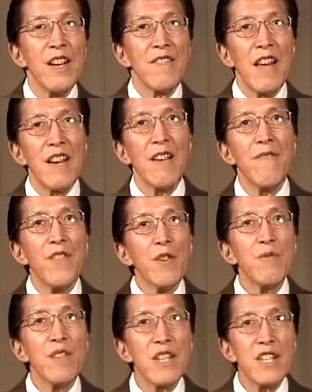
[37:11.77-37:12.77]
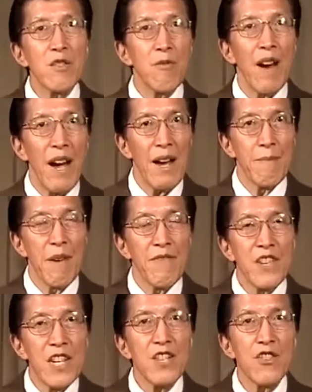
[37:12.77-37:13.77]
that if
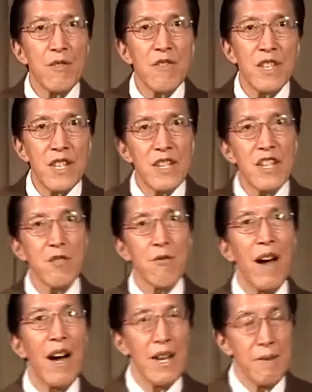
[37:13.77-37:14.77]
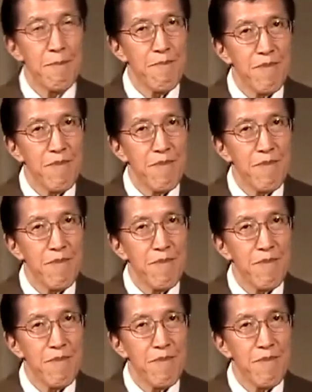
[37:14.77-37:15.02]
teachers describe,